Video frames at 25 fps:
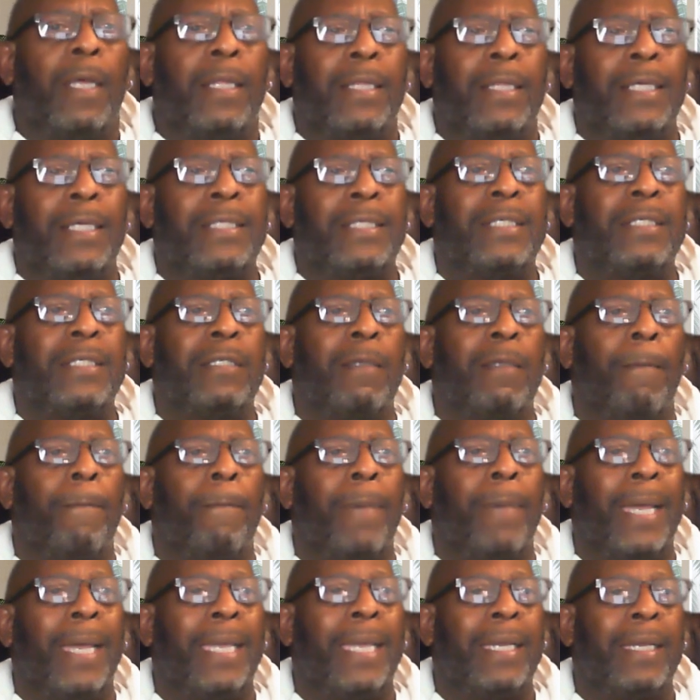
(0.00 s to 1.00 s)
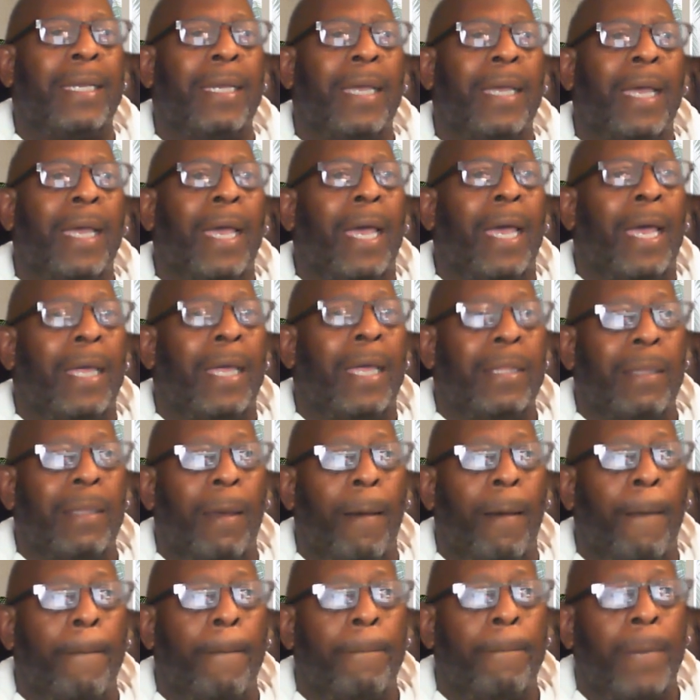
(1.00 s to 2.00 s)
this is the bank and
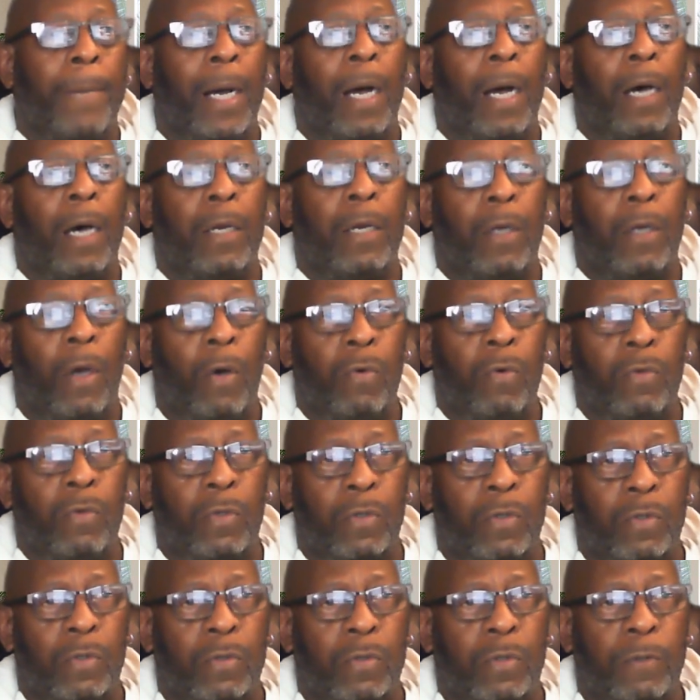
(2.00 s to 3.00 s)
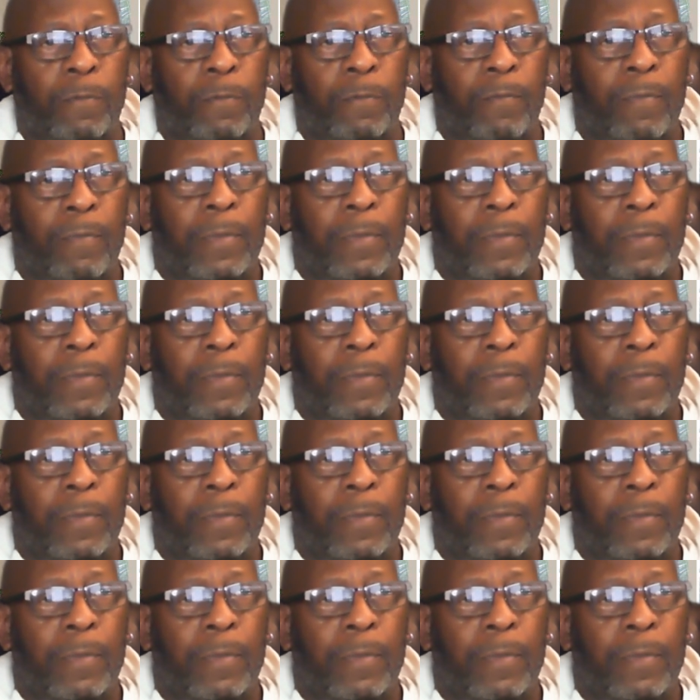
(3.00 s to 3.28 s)
the bondholders,